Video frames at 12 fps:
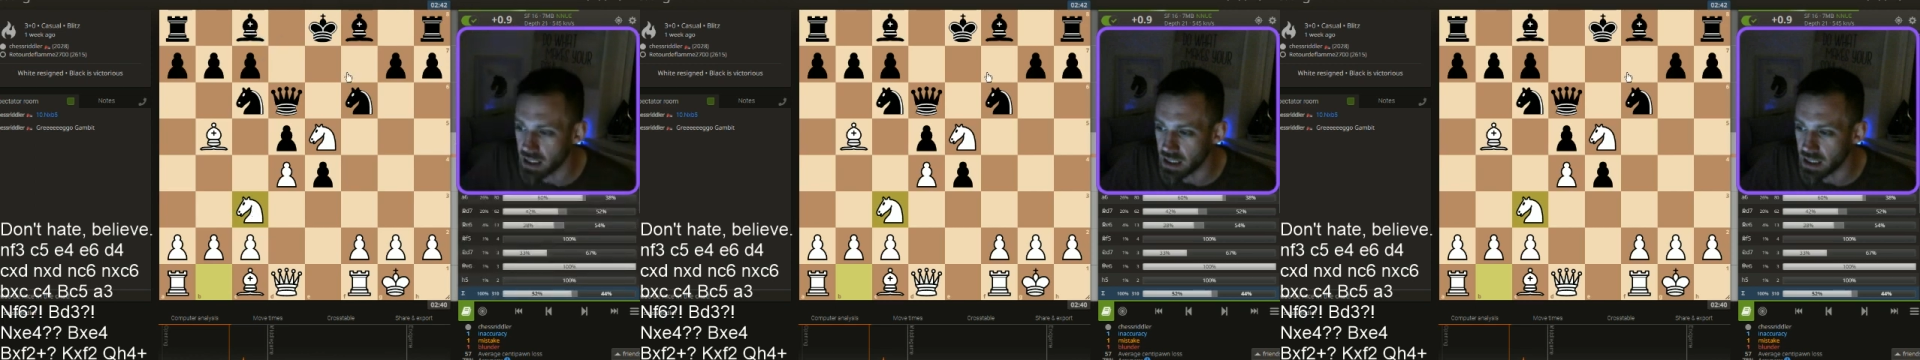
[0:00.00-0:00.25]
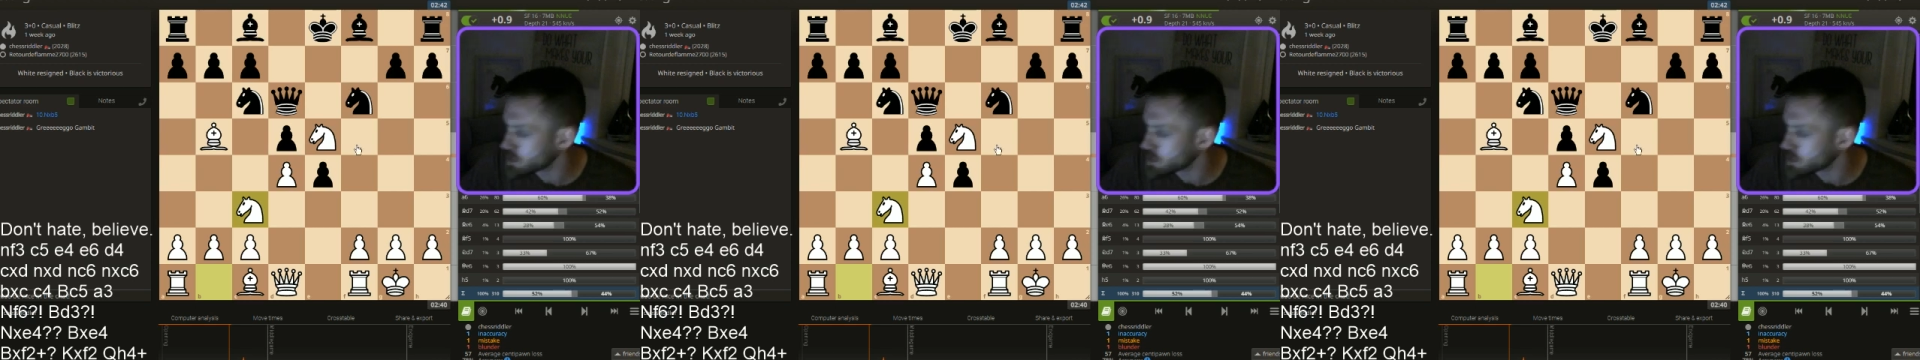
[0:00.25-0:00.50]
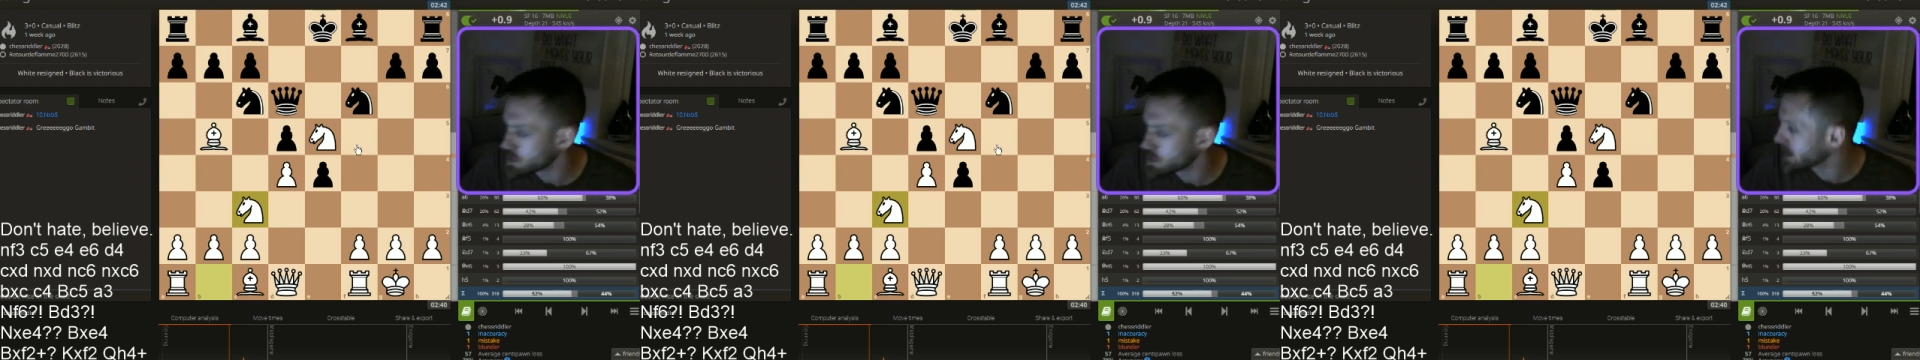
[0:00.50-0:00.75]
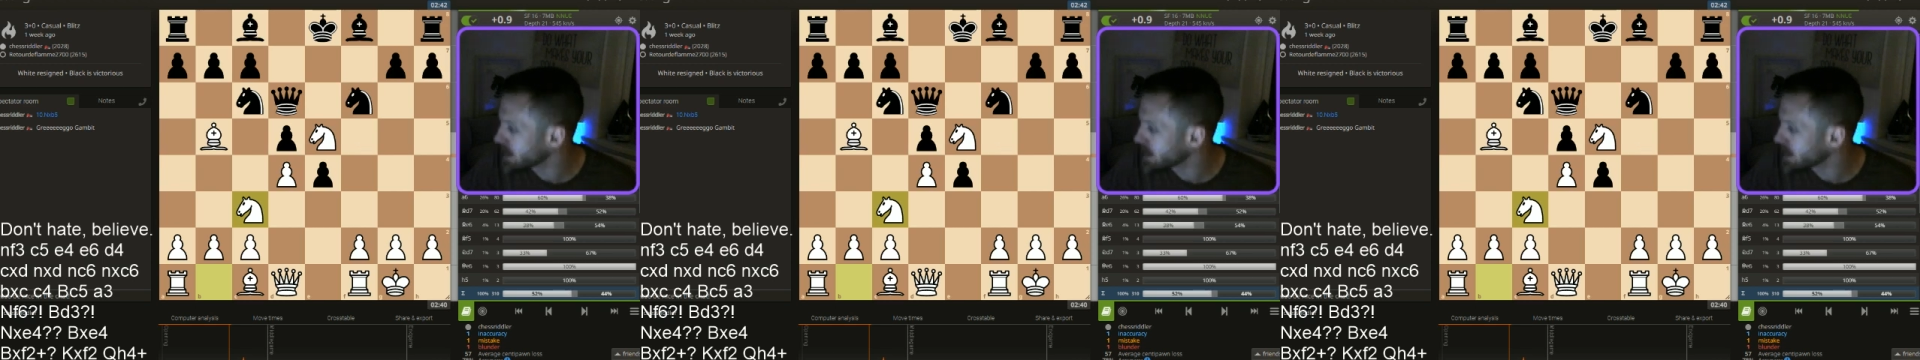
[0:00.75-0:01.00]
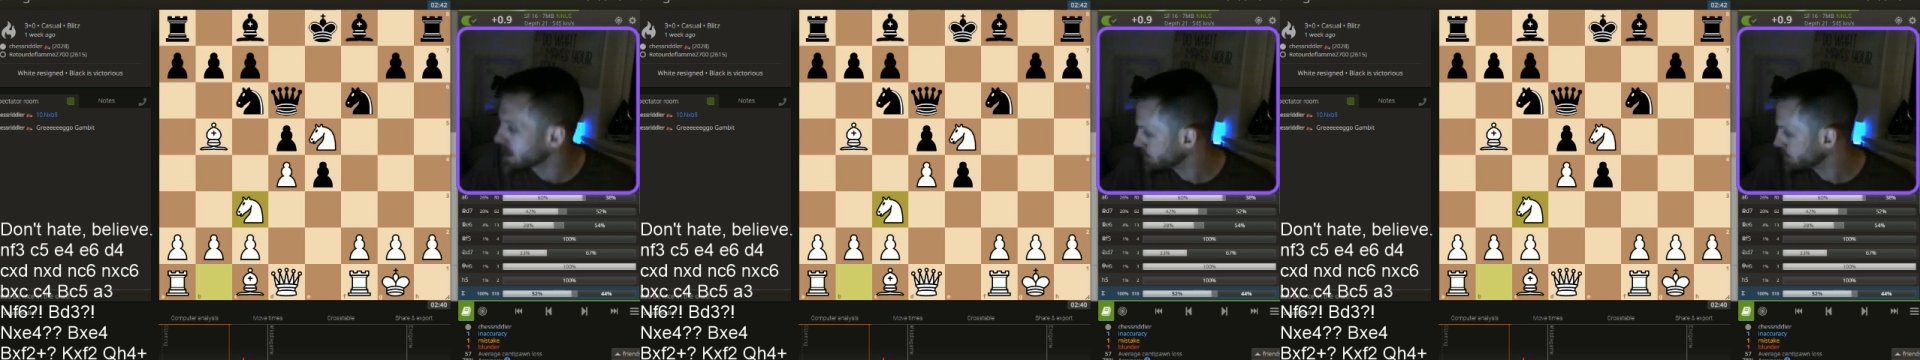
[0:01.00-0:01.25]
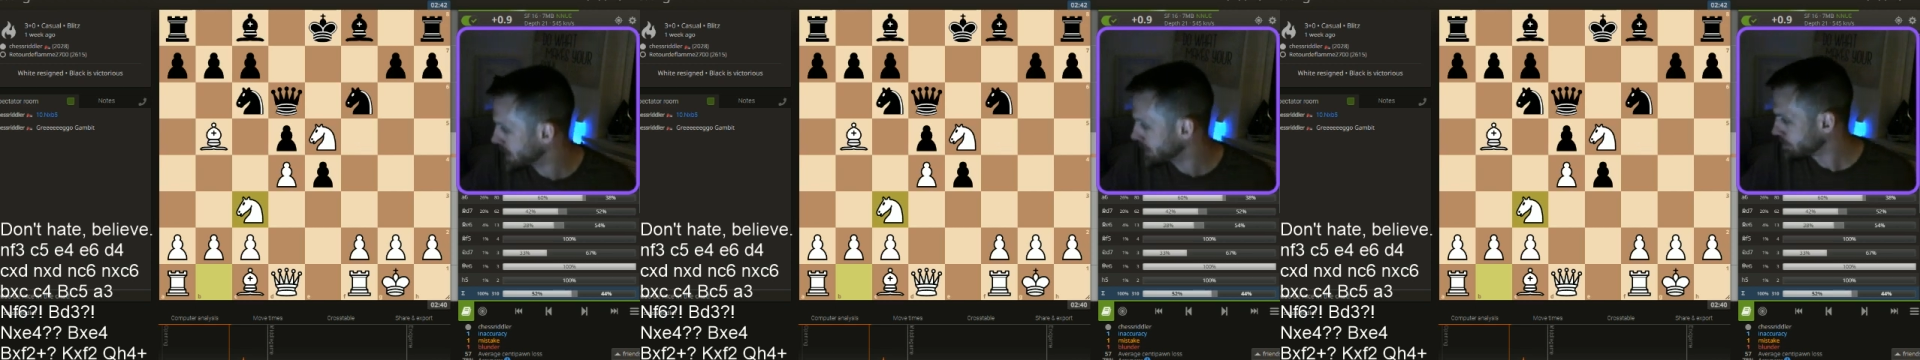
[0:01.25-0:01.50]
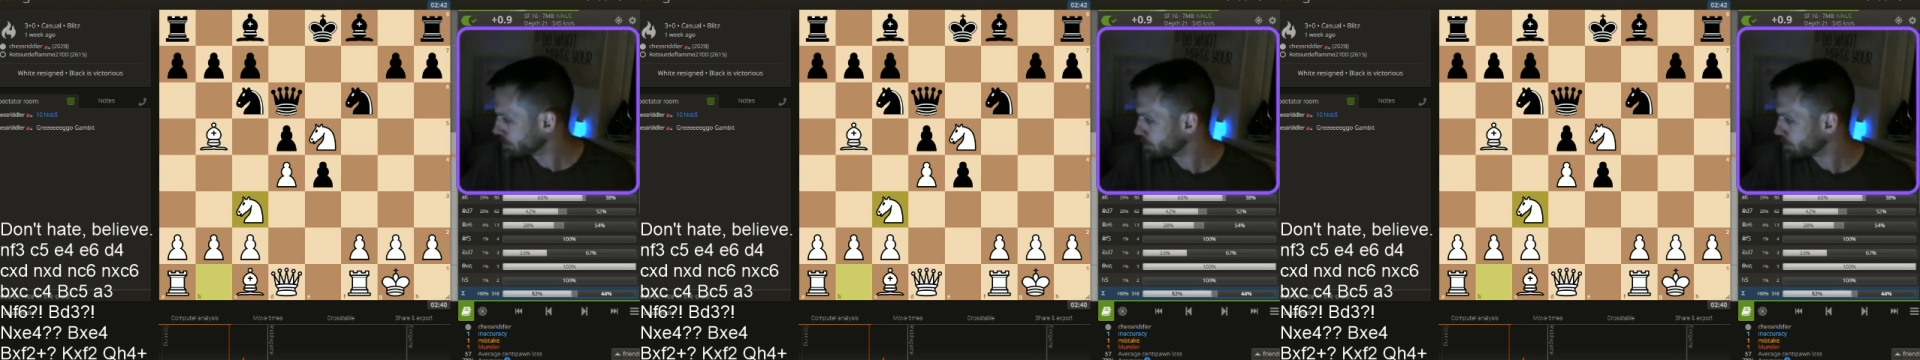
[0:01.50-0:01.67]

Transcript: this mode you can, right?